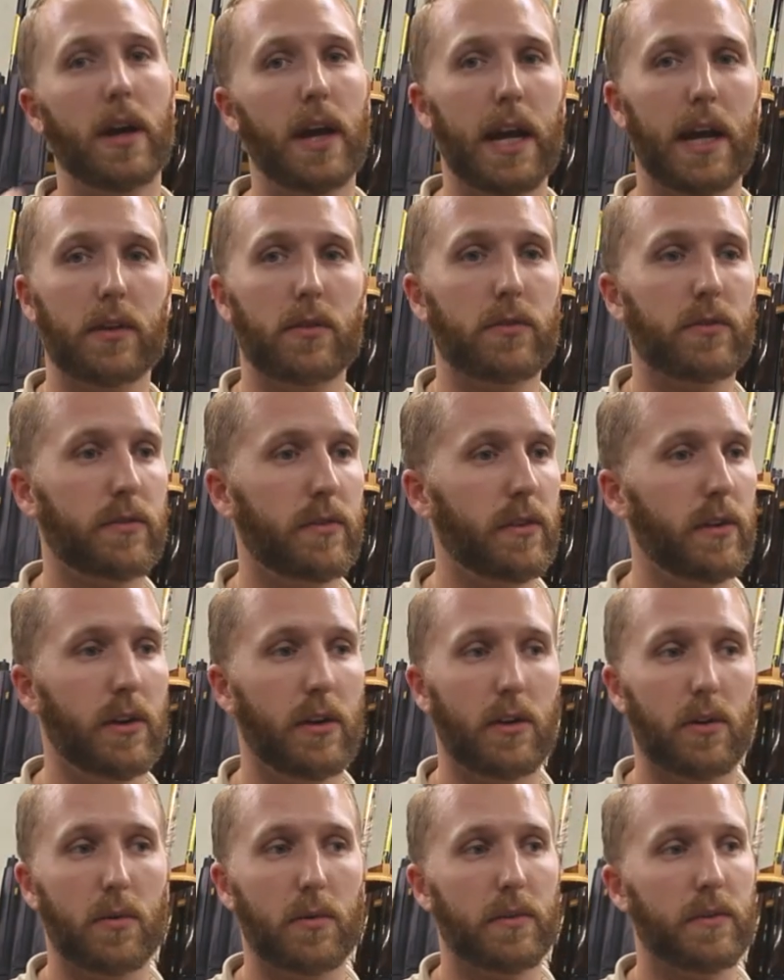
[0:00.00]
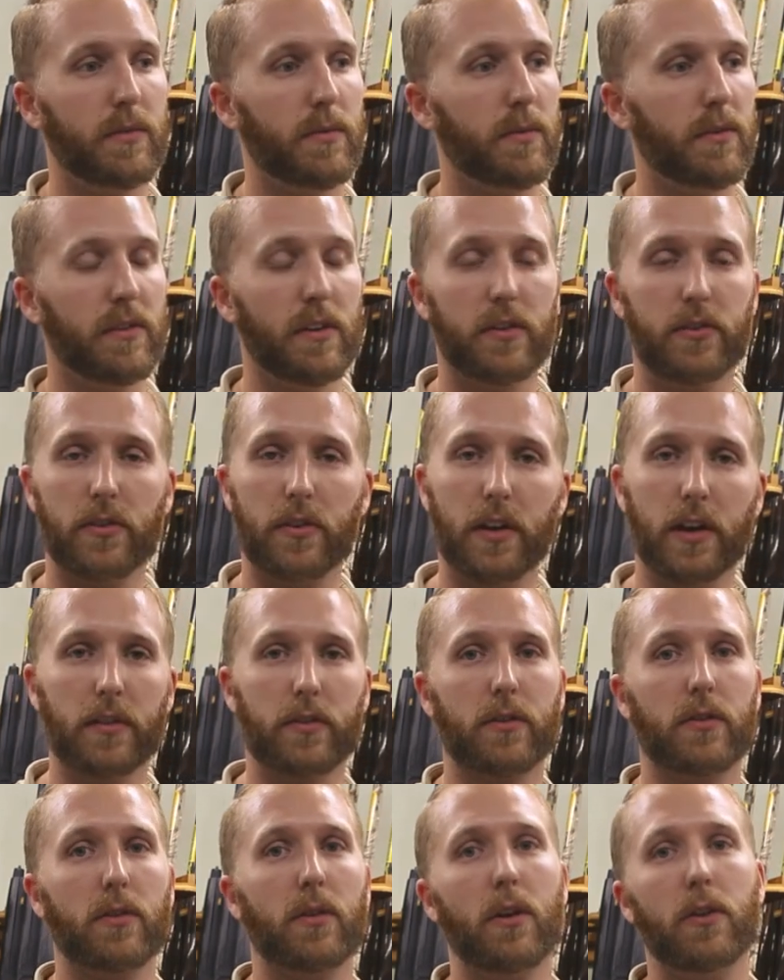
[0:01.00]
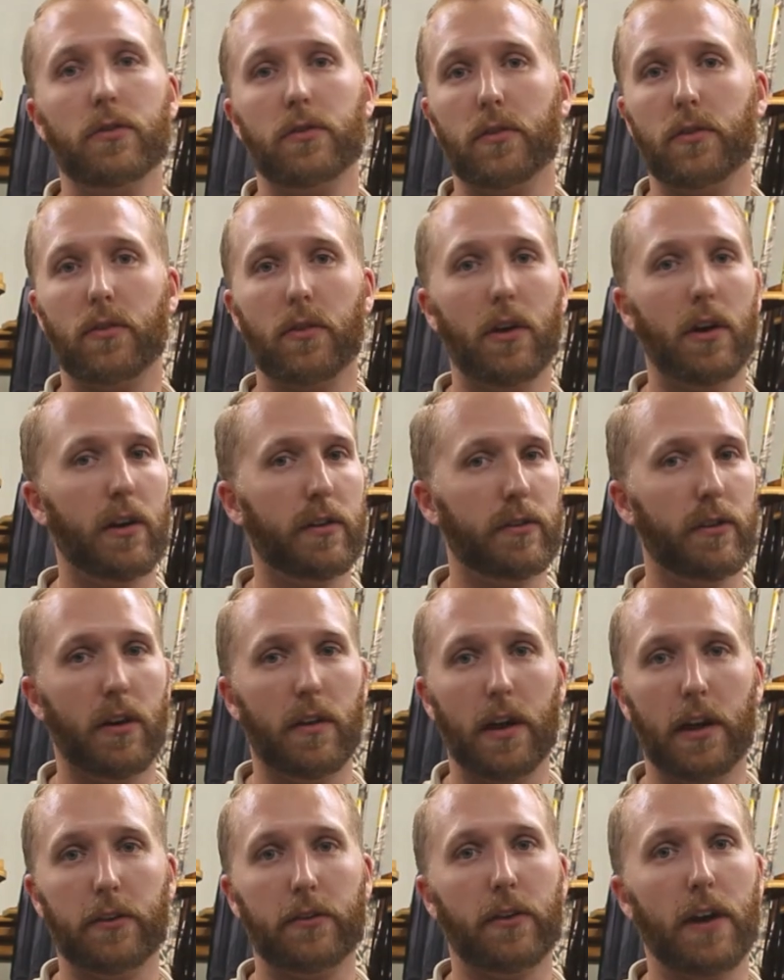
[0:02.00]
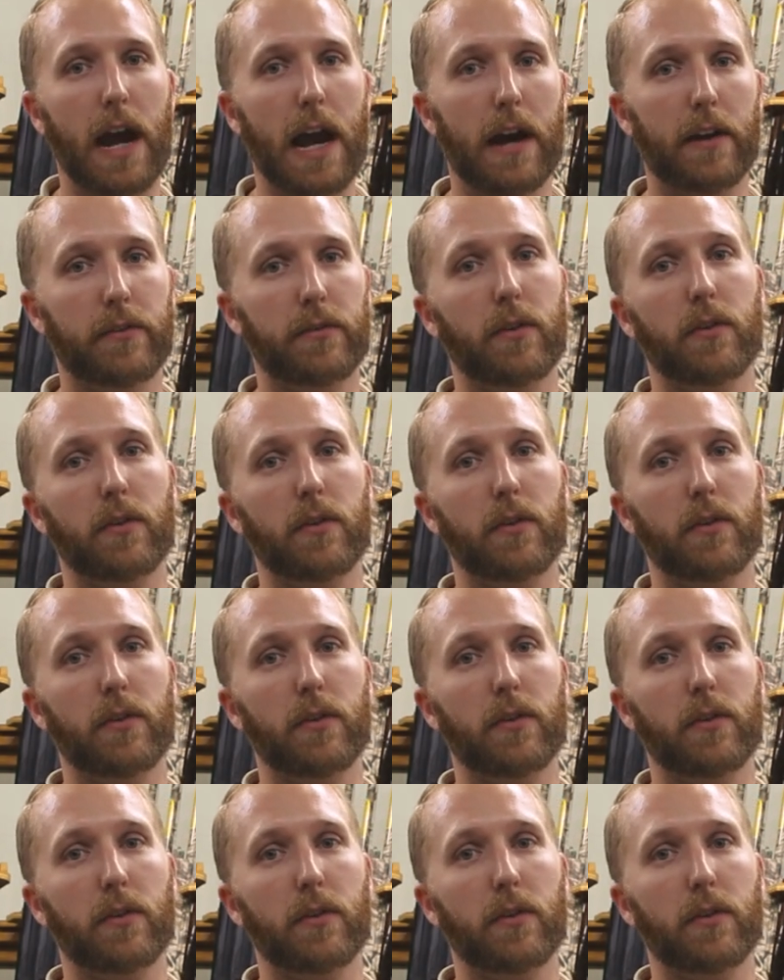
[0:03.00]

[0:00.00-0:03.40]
handles, you know, it's resistant against corrosion, rust, all that trash.